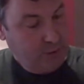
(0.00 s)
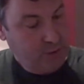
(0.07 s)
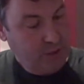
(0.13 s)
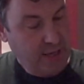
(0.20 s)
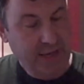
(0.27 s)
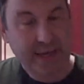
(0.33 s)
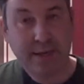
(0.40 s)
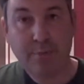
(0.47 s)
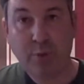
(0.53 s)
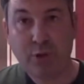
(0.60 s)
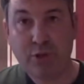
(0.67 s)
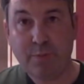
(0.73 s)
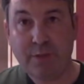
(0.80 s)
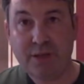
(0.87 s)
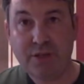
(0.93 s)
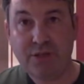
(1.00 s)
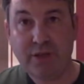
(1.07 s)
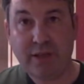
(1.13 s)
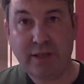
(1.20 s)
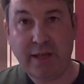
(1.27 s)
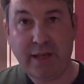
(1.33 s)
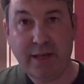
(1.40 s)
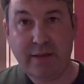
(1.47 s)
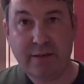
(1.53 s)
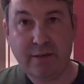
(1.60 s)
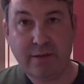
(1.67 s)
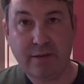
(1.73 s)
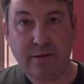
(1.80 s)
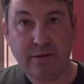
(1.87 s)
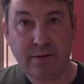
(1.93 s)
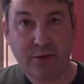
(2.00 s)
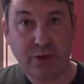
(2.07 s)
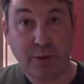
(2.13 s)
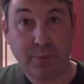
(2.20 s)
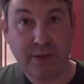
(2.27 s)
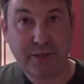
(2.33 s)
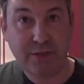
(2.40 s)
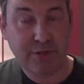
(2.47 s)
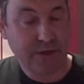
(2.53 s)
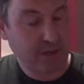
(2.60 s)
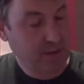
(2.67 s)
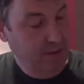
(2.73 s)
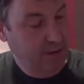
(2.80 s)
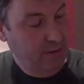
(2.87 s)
So that E bottom E string there, top E string.